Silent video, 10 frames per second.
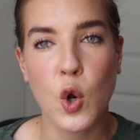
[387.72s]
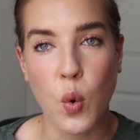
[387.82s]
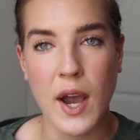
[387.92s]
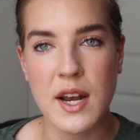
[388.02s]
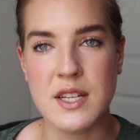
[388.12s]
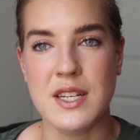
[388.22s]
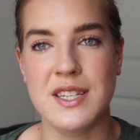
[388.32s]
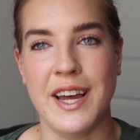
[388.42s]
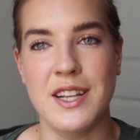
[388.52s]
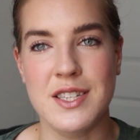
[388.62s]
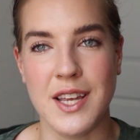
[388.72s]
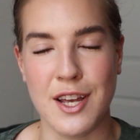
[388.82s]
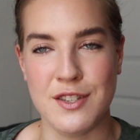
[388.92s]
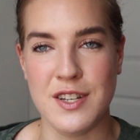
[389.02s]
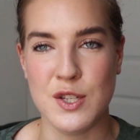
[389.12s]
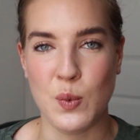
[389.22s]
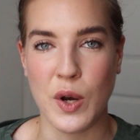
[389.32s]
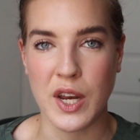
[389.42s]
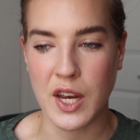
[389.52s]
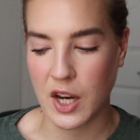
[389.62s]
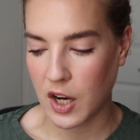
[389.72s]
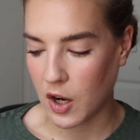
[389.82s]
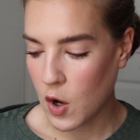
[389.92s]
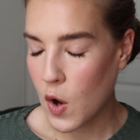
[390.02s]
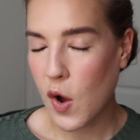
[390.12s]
quite as intense as this one here.